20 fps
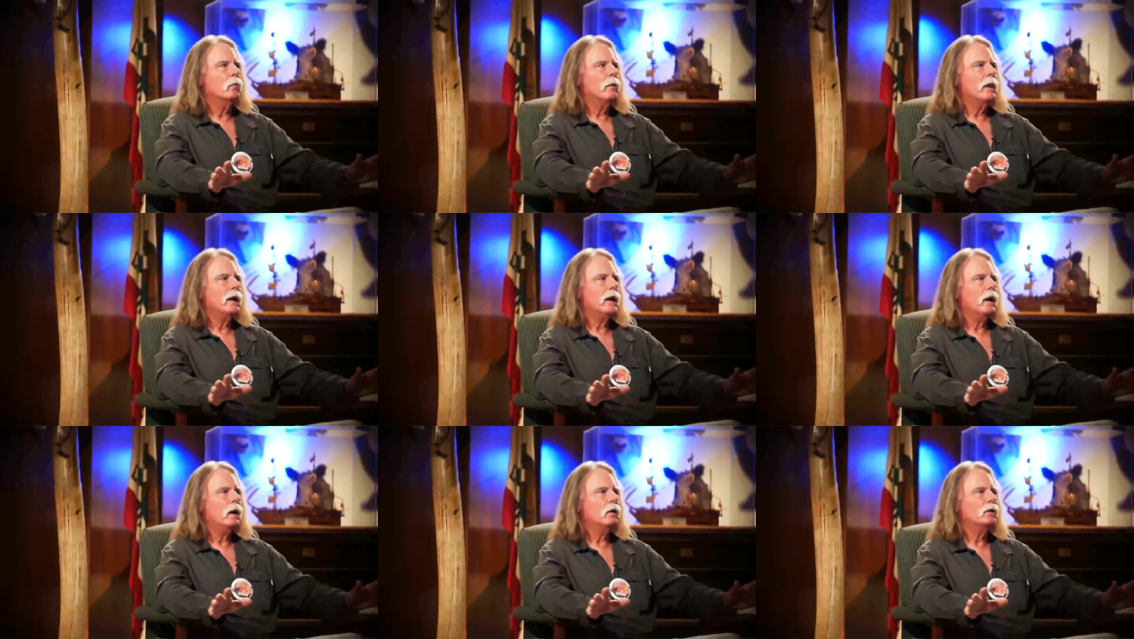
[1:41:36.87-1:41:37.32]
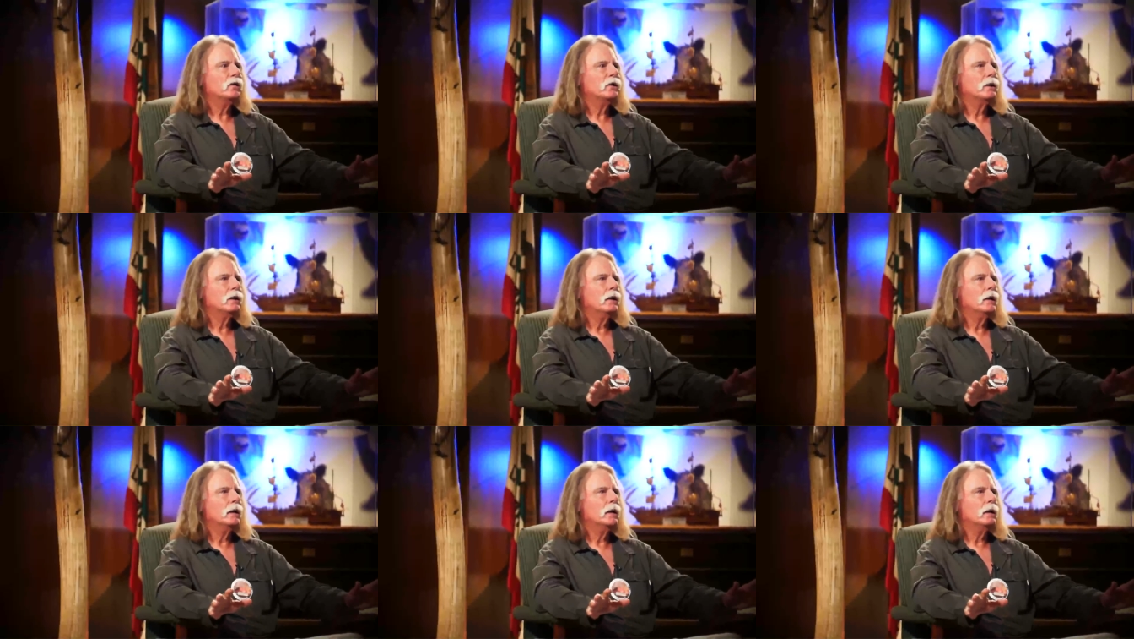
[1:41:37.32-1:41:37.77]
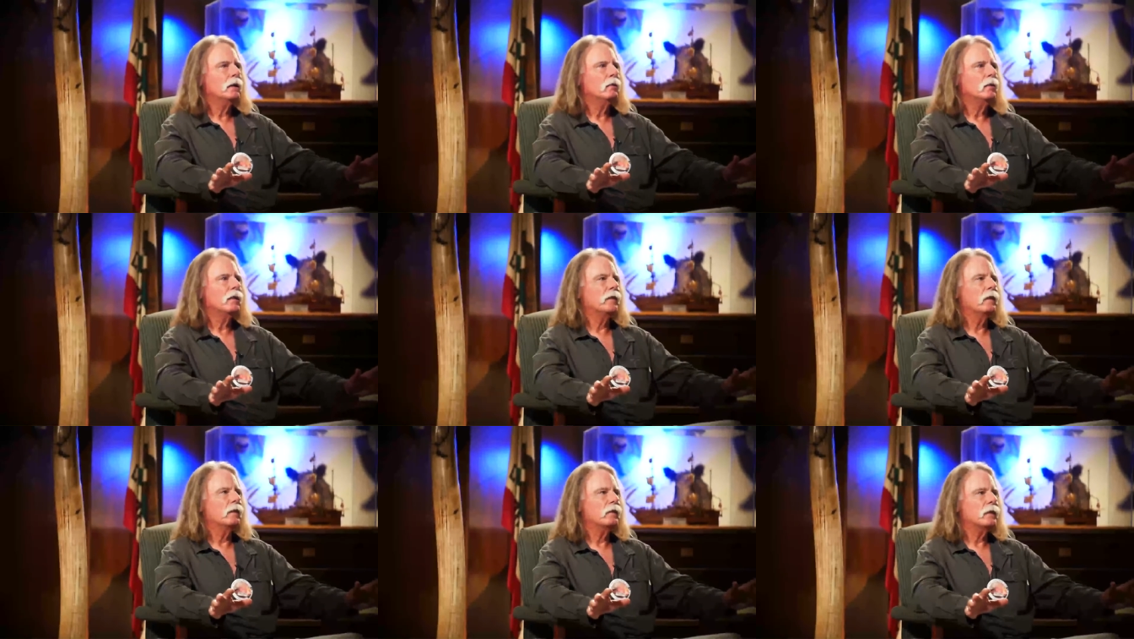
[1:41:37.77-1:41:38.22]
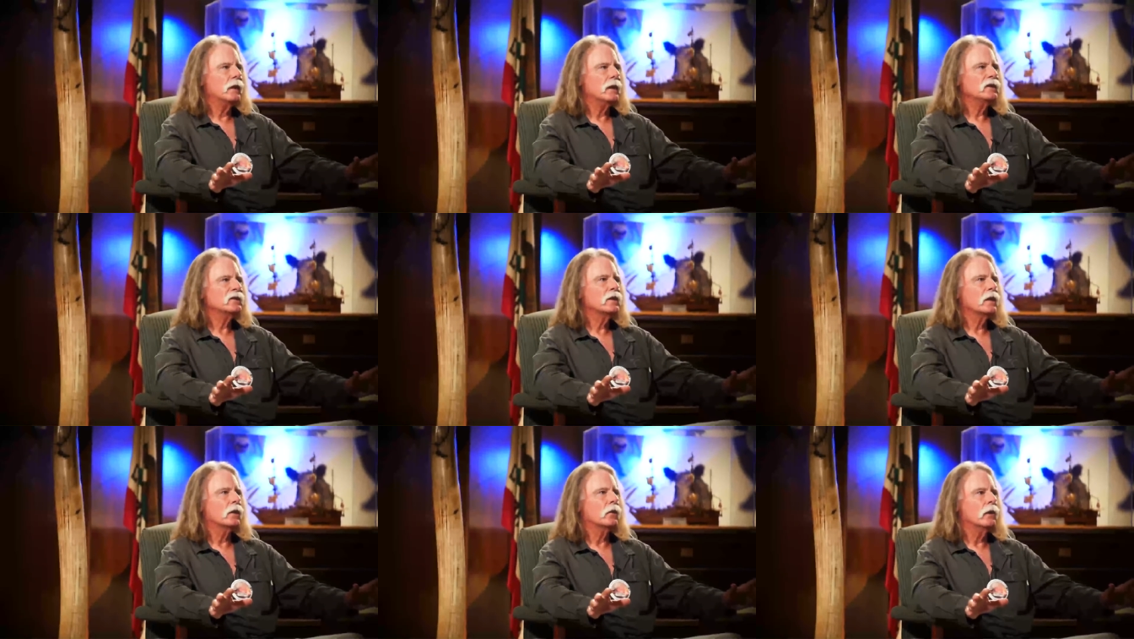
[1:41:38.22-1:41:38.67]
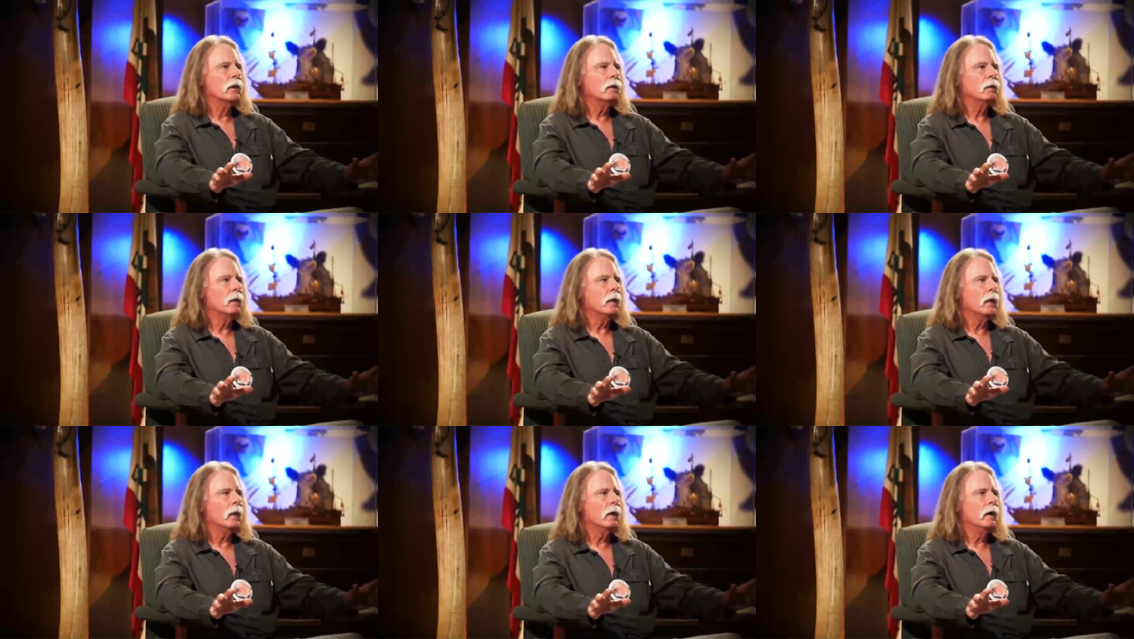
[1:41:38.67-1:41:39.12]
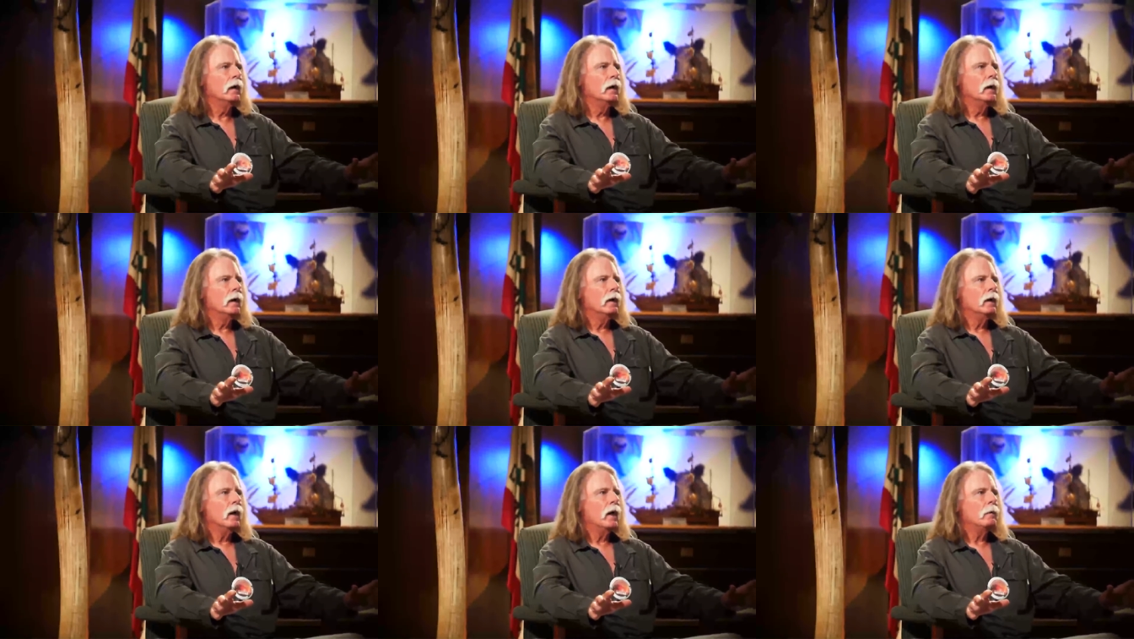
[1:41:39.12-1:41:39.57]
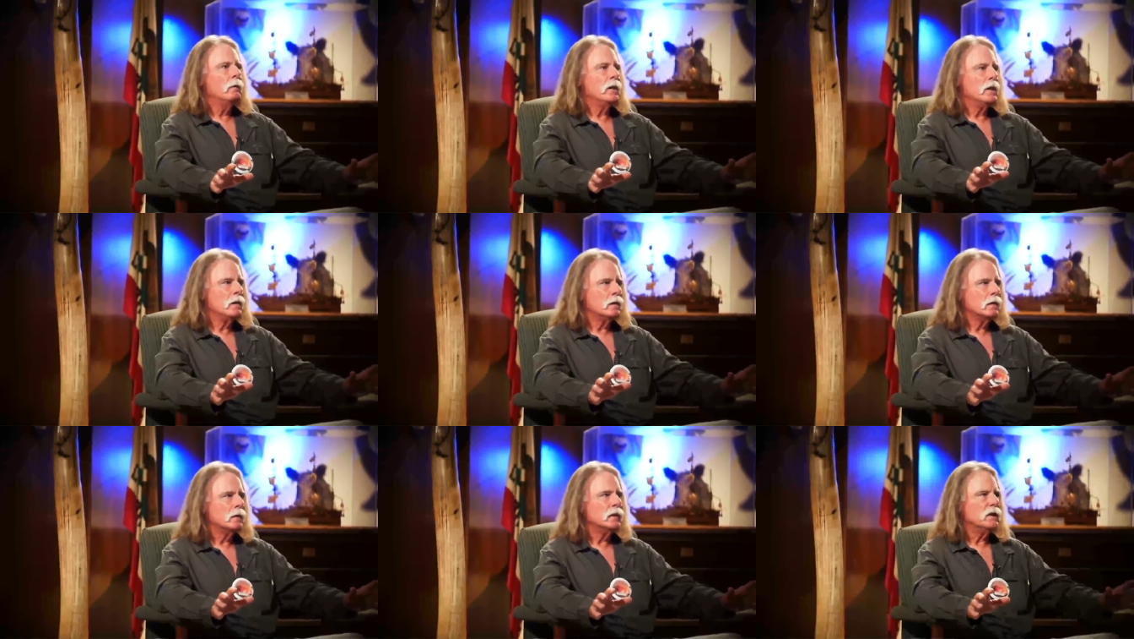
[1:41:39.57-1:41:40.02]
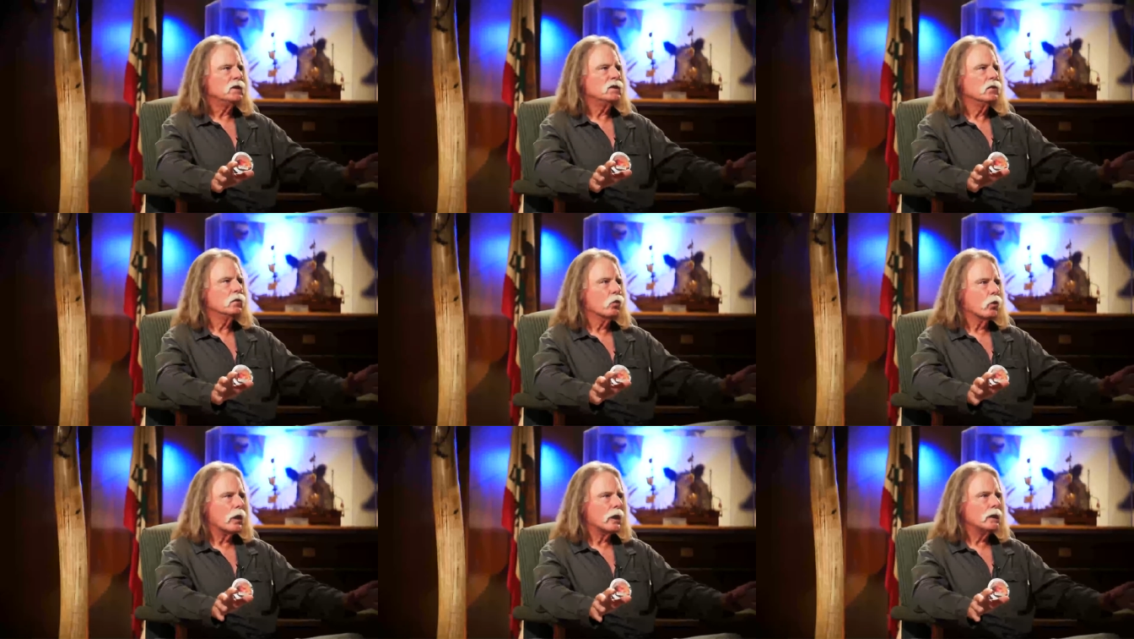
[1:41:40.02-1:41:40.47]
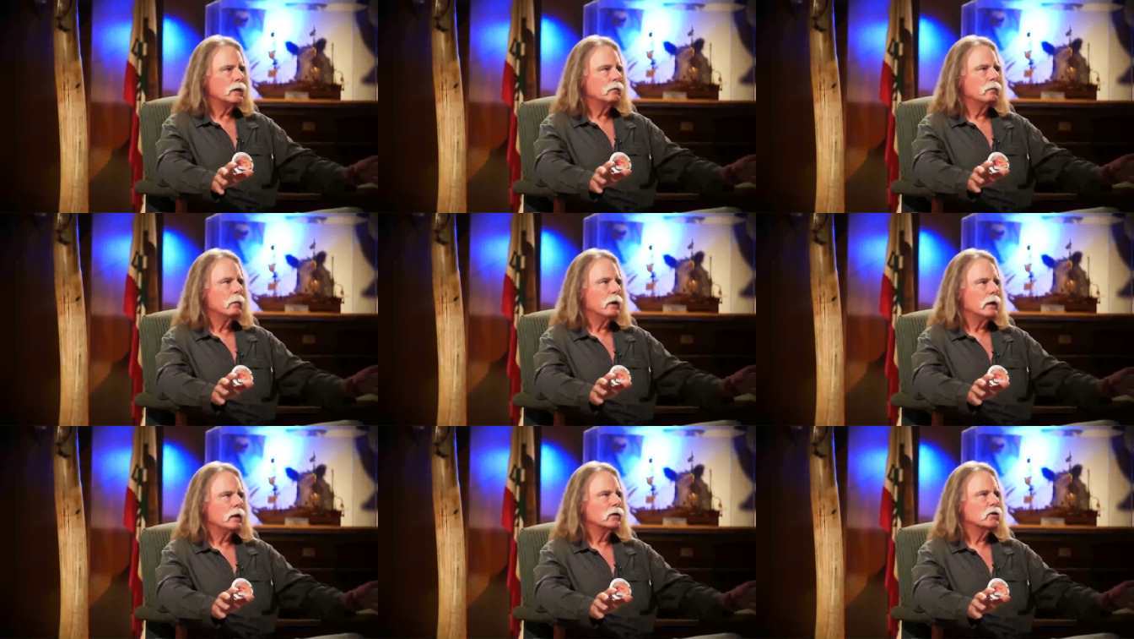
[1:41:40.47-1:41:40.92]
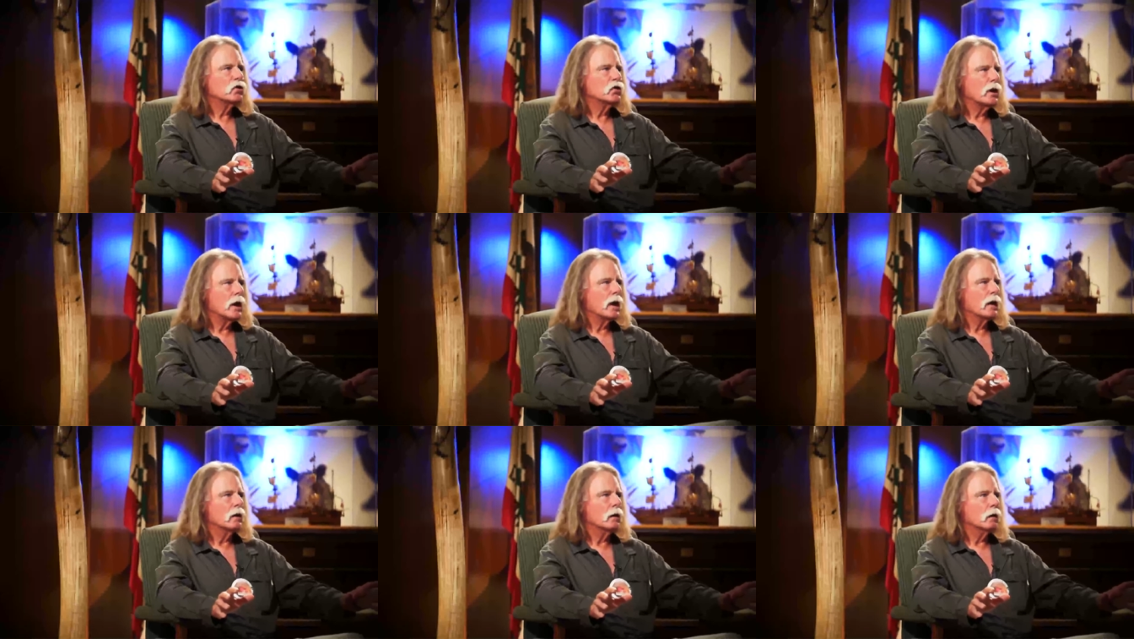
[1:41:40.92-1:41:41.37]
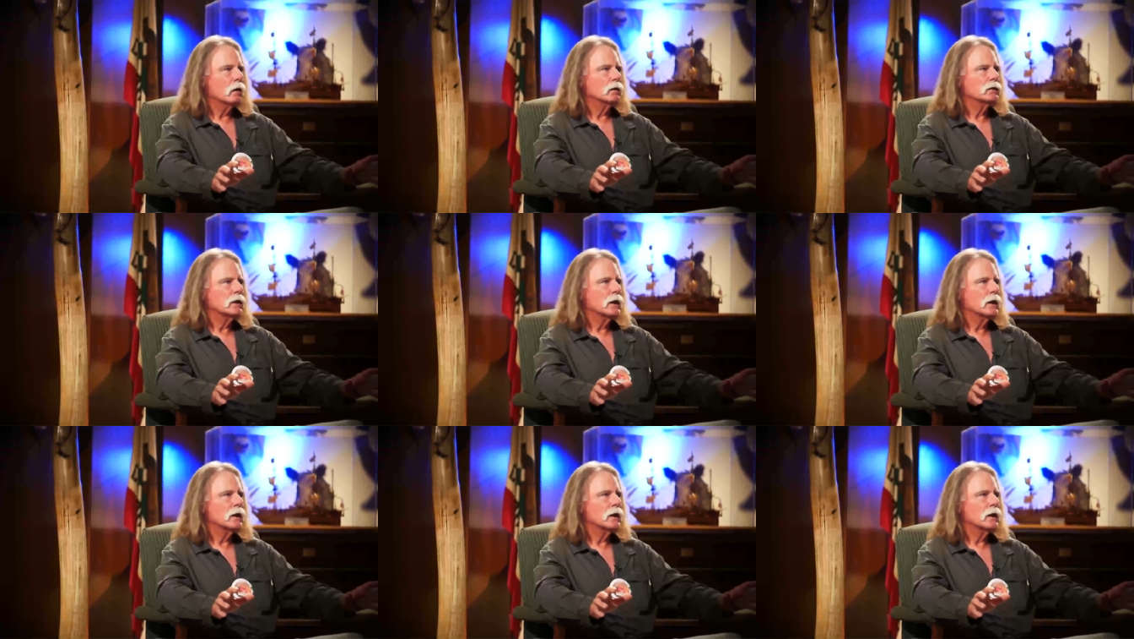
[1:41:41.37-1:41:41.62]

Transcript: My house, with the things that are in there, I'm in these great men's shadow.